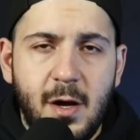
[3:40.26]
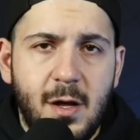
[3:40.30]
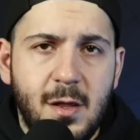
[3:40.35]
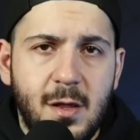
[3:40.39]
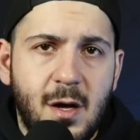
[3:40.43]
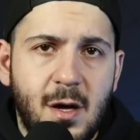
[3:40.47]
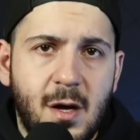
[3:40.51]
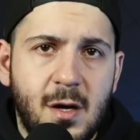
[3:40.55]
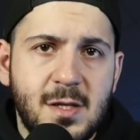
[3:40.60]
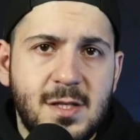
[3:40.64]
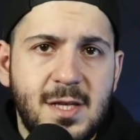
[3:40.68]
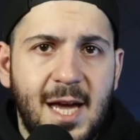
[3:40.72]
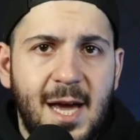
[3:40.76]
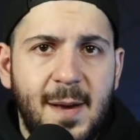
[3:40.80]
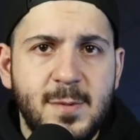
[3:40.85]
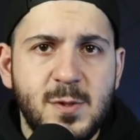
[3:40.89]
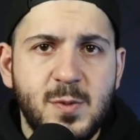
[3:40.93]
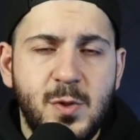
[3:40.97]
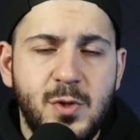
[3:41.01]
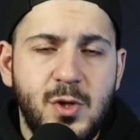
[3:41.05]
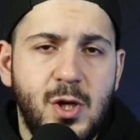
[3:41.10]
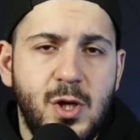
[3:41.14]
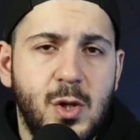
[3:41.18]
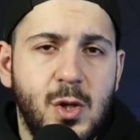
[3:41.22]
A lot of times
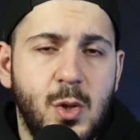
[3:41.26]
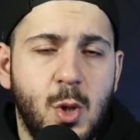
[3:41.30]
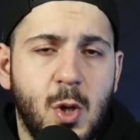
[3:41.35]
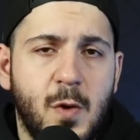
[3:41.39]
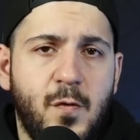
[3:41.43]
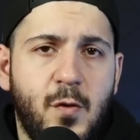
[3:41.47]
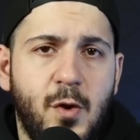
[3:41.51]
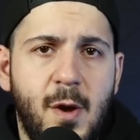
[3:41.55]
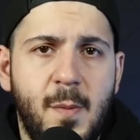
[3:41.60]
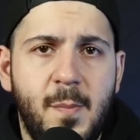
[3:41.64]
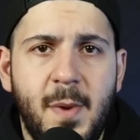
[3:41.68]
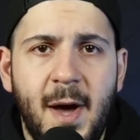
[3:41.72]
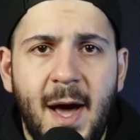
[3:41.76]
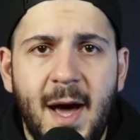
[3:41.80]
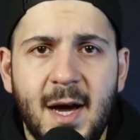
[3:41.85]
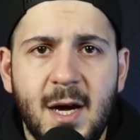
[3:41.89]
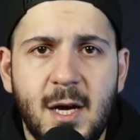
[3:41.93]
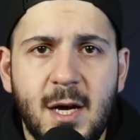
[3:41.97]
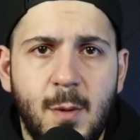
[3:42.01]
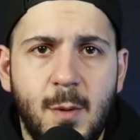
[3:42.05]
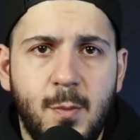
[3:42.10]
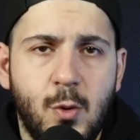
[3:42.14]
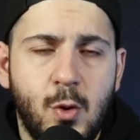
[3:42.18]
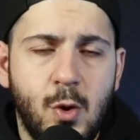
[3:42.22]
when you look for a
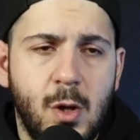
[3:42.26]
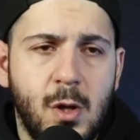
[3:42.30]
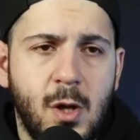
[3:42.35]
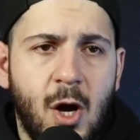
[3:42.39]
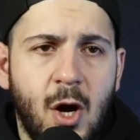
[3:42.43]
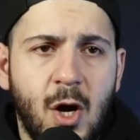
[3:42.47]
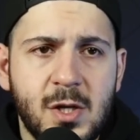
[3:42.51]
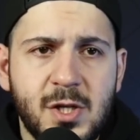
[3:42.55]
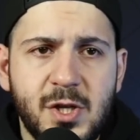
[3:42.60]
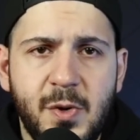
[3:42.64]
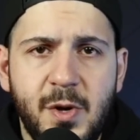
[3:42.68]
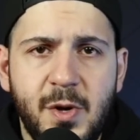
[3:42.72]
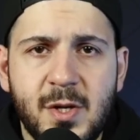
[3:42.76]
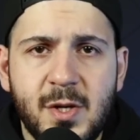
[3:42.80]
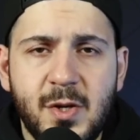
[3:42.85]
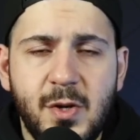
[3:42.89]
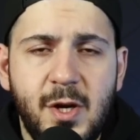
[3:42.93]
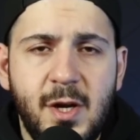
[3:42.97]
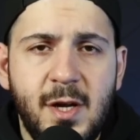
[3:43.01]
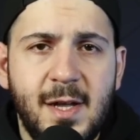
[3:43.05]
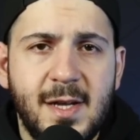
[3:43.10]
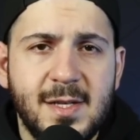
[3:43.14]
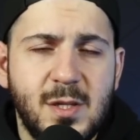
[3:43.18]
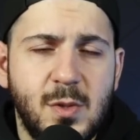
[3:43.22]
backup or log
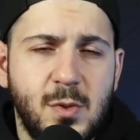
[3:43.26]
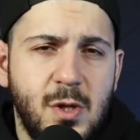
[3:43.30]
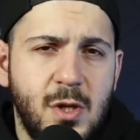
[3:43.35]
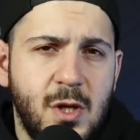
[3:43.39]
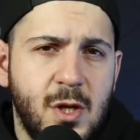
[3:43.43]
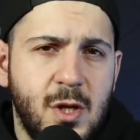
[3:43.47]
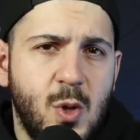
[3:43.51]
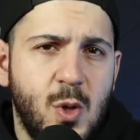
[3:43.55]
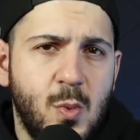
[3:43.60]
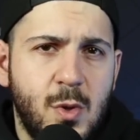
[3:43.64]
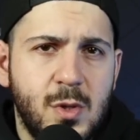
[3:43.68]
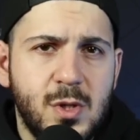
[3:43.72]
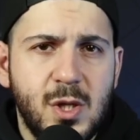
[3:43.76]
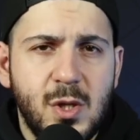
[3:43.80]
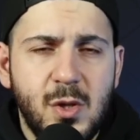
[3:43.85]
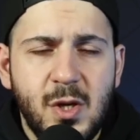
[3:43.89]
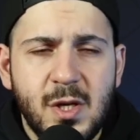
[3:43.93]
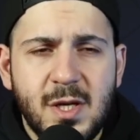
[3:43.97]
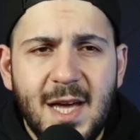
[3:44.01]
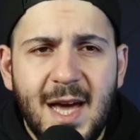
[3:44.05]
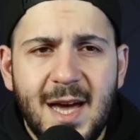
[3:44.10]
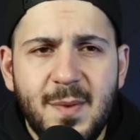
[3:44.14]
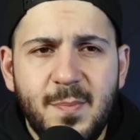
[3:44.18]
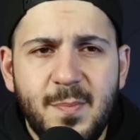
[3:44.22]
directory, that's a really good one to
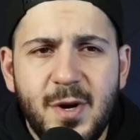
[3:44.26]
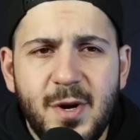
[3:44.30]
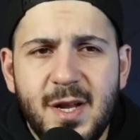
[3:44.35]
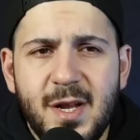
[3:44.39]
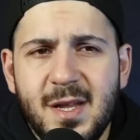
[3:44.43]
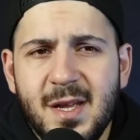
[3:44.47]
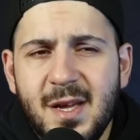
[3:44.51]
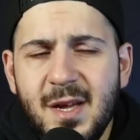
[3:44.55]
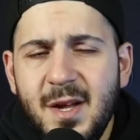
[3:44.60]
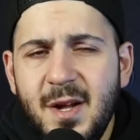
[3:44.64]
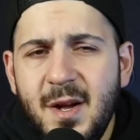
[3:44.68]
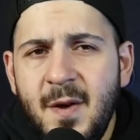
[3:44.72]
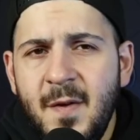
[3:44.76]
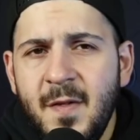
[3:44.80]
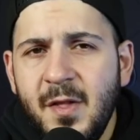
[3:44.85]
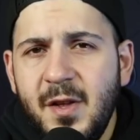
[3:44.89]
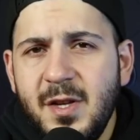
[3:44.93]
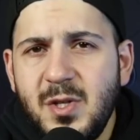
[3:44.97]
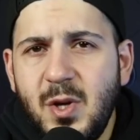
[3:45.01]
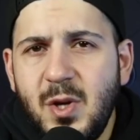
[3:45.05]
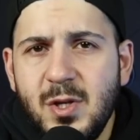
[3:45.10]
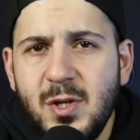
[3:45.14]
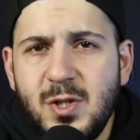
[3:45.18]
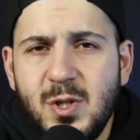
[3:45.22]
look at, but
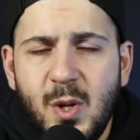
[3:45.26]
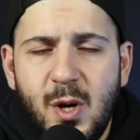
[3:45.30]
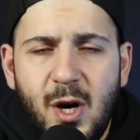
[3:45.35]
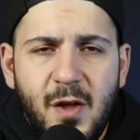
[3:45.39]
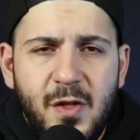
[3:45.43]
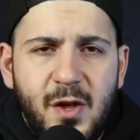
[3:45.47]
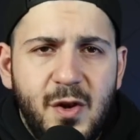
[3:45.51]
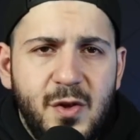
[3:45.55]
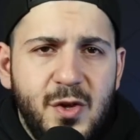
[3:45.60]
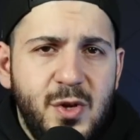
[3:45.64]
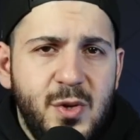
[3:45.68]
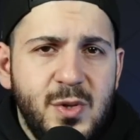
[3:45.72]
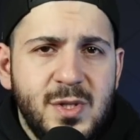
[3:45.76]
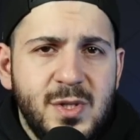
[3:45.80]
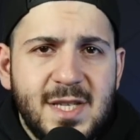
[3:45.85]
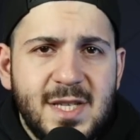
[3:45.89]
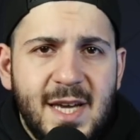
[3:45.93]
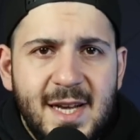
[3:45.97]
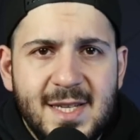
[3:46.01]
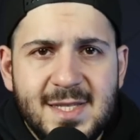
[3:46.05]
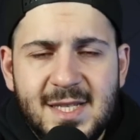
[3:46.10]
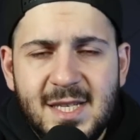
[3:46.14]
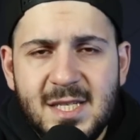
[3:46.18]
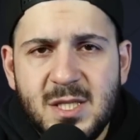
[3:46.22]
there's also other use
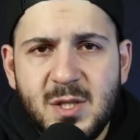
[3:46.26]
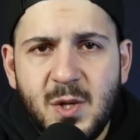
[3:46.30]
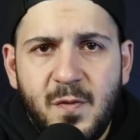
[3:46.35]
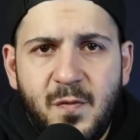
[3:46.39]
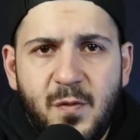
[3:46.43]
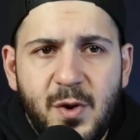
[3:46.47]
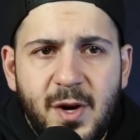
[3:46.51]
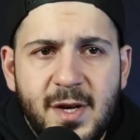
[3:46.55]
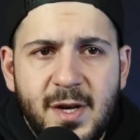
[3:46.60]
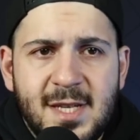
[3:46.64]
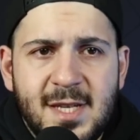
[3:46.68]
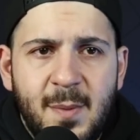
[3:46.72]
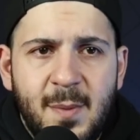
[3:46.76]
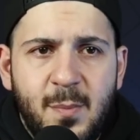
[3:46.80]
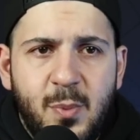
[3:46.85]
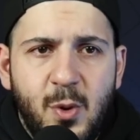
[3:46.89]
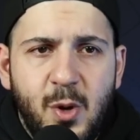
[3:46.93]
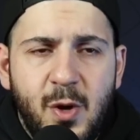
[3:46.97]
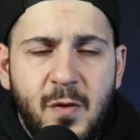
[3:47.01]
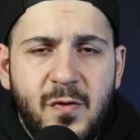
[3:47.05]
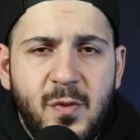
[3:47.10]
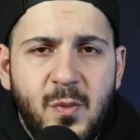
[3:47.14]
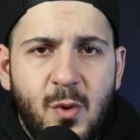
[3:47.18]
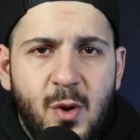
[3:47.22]
cases. So for example,
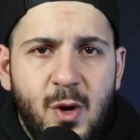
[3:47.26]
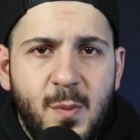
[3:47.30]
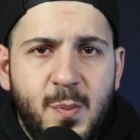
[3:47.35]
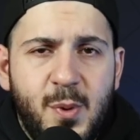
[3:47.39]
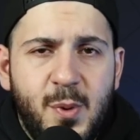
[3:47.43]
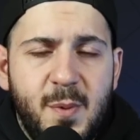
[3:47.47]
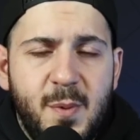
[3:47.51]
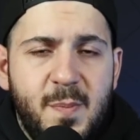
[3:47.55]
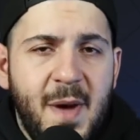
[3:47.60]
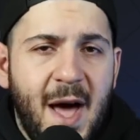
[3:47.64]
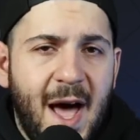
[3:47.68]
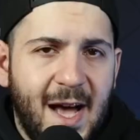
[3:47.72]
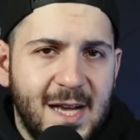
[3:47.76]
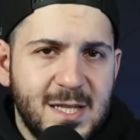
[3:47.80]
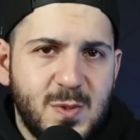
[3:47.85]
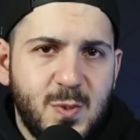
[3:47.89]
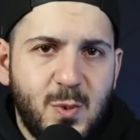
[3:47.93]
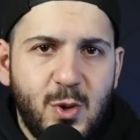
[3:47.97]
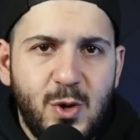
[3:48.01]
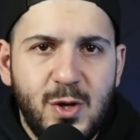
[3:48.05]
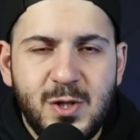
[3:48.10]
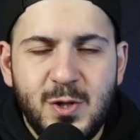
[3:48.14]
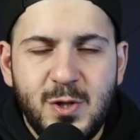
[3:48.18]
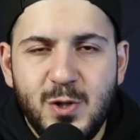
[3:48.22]
if you want to put
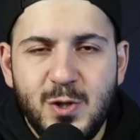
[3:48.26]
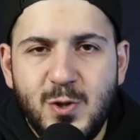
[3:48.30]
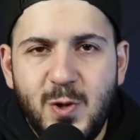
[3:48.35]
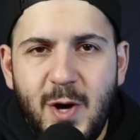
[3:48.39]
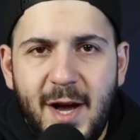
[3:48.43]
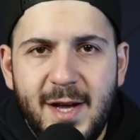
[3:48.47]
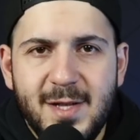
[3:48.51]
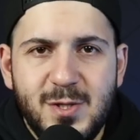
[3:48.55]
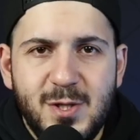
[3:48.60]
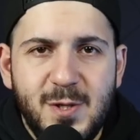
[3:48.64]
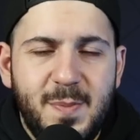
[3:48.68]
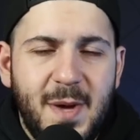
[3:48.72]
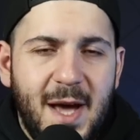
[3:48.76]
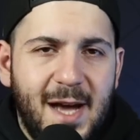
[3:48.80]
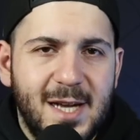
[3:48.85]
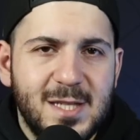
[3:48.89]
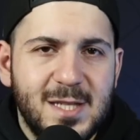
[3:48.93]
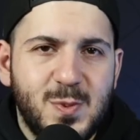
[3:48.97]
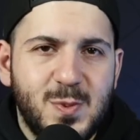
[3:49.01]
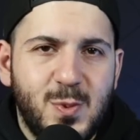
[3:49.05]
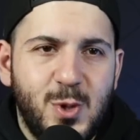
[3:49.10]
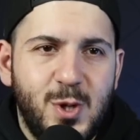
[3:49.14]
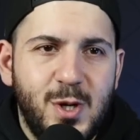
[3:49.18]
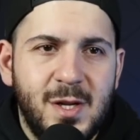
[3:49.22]
passwords to try into
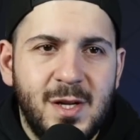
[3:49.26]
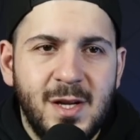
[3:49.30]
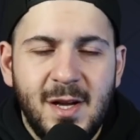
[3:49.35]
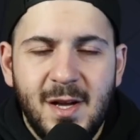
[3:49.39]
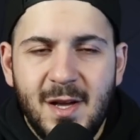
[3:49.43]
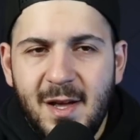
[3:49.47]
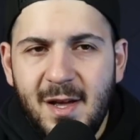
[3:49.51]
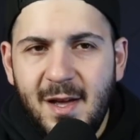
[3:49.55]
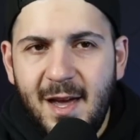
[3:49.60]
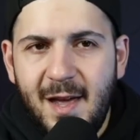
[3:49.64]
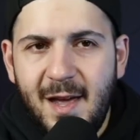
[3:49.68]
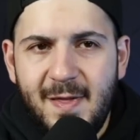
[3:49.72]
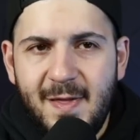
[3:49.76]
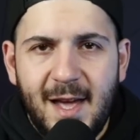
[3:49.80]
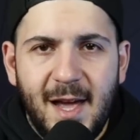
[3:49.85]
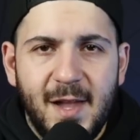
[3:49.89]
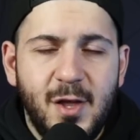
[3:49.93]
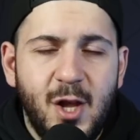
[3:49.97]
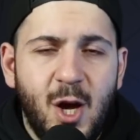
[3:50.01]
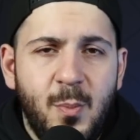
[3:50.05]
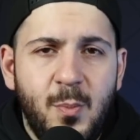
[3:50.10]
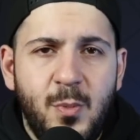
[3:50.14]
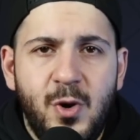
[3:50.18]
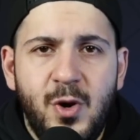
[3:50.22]
password and that
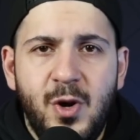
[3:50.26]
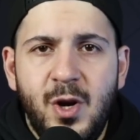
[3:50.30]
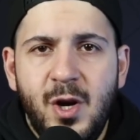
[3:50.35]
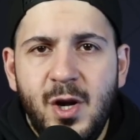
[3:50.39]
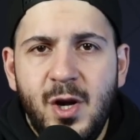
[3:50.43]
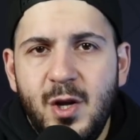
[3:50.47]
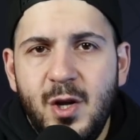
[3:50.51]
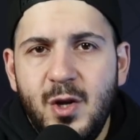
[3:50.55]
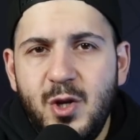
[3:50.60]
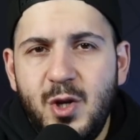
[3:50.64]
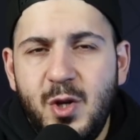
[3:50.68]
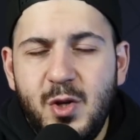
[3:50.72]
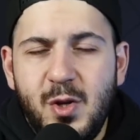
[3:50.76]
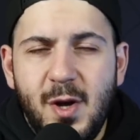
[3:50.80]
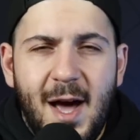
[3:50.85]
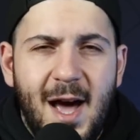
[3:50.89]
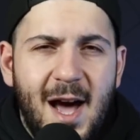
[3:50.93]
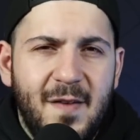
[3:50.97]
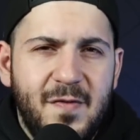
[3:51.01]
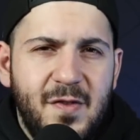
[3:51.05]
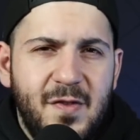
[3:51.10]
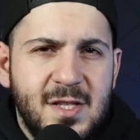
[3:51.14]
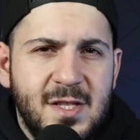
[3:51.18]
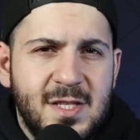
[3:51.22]
number, you need to
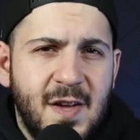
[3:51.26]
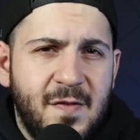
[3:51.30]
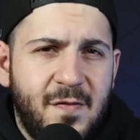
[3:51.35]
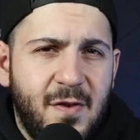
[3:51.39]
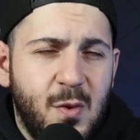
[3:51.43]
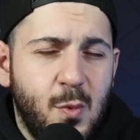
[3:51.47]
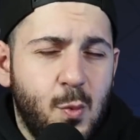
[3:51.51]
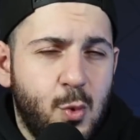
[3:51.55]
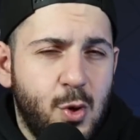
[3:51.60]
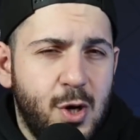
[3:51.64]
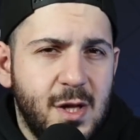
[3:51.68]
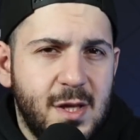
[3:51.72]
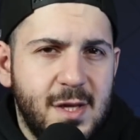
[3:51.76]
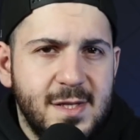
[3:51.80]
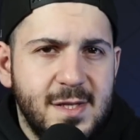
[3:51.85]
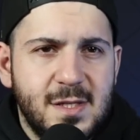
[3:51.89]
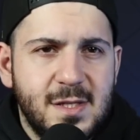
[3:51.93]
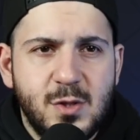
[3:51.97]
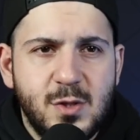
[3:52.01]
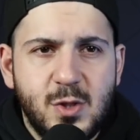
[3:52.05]
have these different word lists.